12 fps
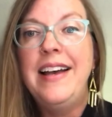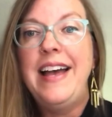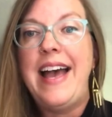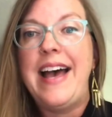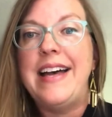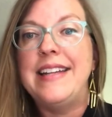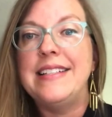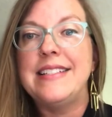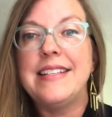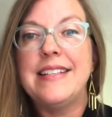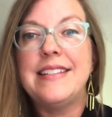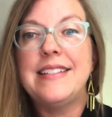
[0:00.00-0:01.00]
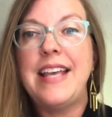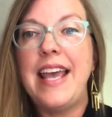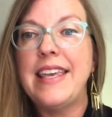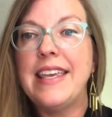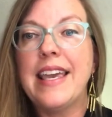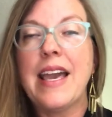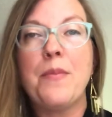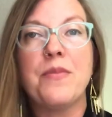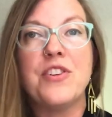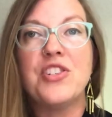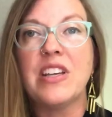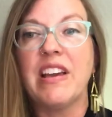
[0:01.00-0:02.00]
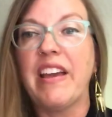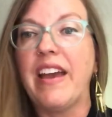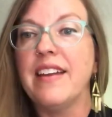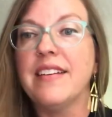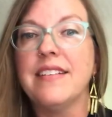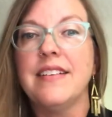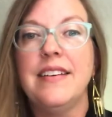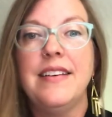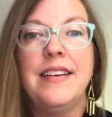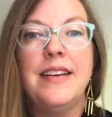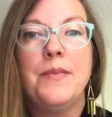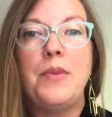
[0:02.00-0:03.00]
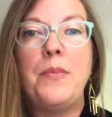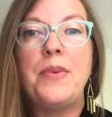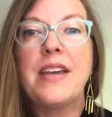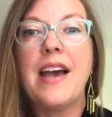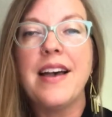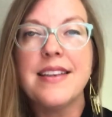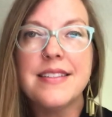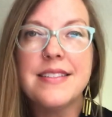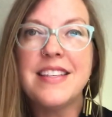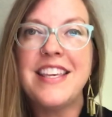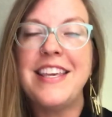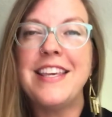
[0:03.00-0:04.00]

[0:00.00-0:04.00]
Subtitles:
and taking up fishing again, but because he